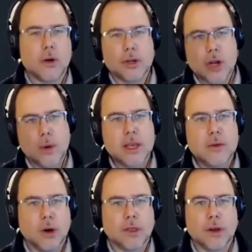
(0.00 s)
knowing
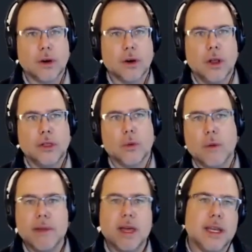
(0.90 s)
what the
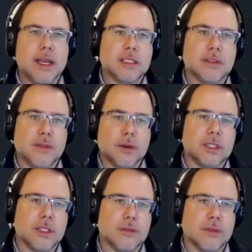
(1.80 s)
remit is of those
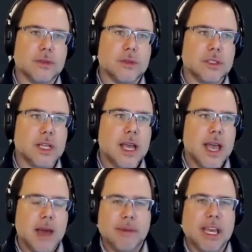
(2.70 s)
individuals,
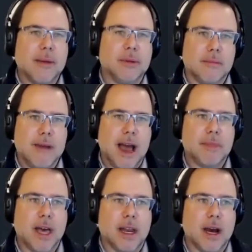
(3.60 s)
and being able to map
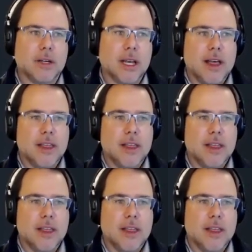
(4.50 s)
that out.